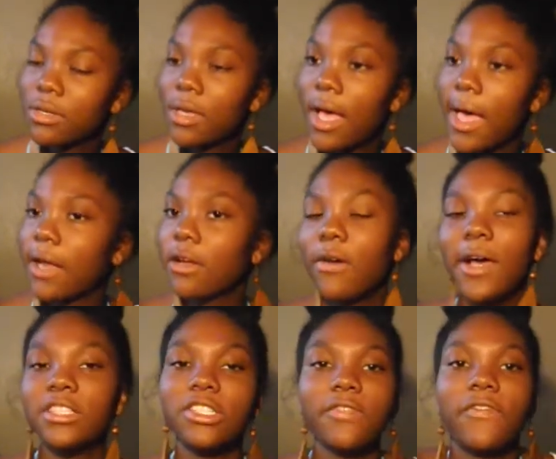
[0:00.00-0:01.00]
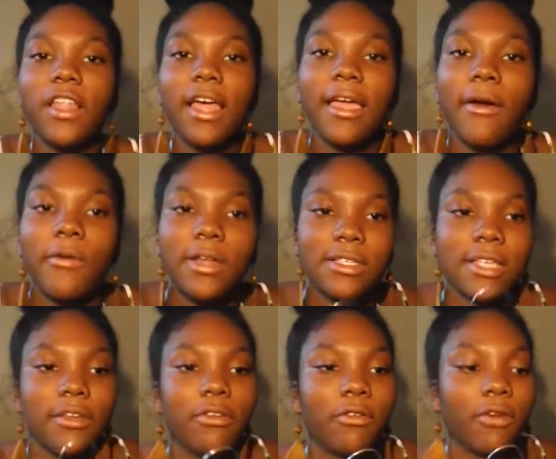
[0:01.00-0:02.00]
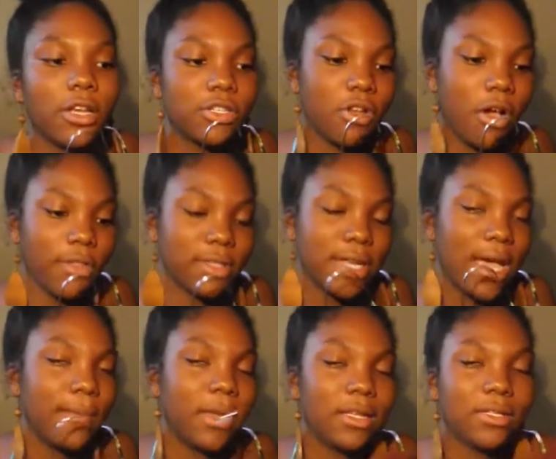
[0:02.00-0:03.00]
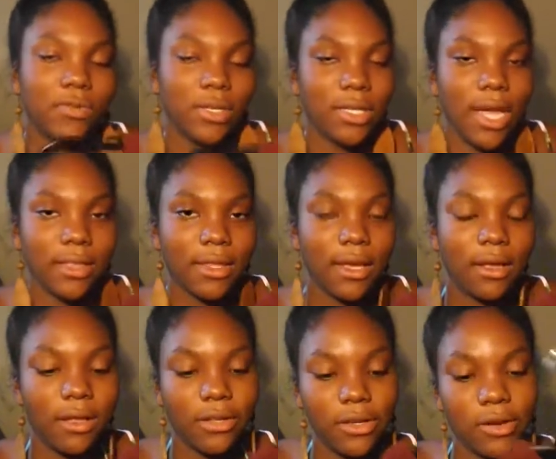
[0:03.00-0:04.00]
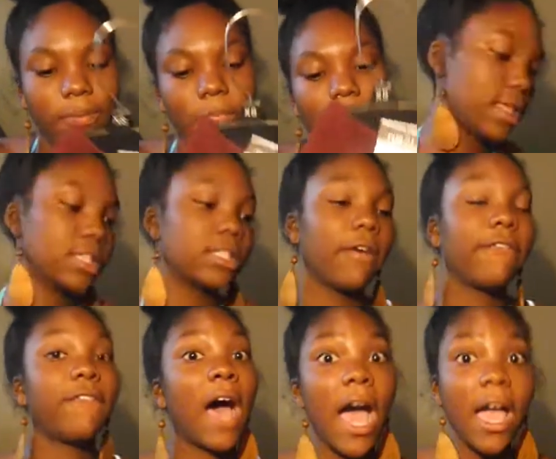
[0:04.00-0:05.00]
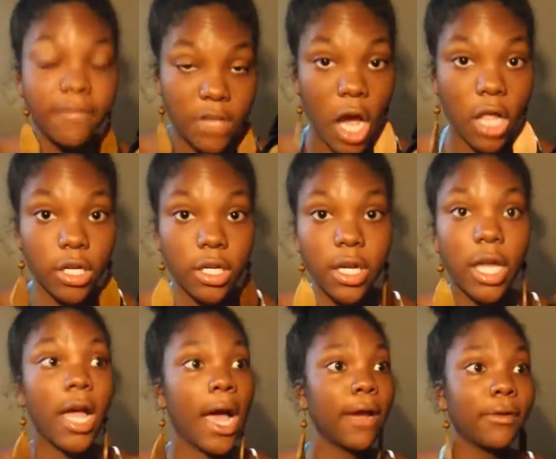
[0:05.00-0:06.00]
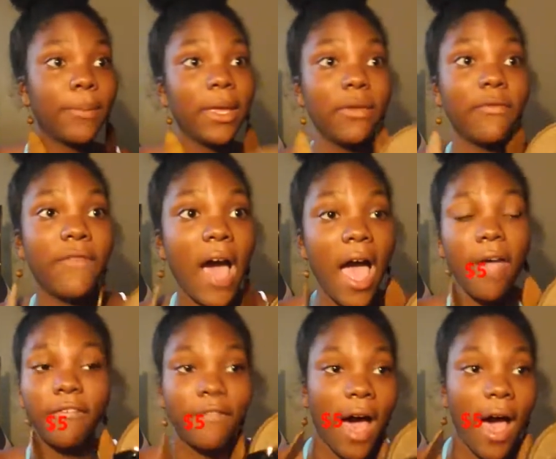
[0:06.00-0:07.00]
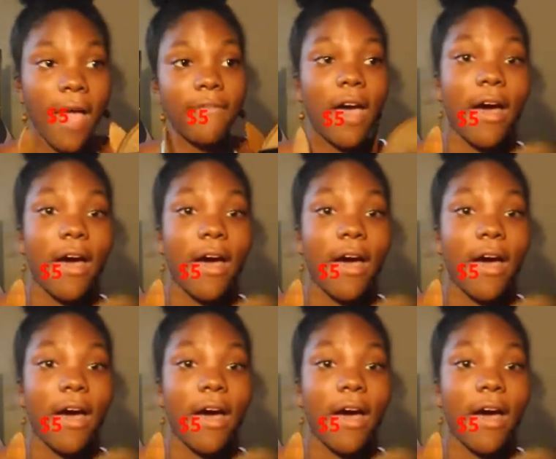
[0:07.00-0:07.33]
I don't know, I just feel like I want to say crushed all the time, and it's really not that color. It's $5, I repeat, $5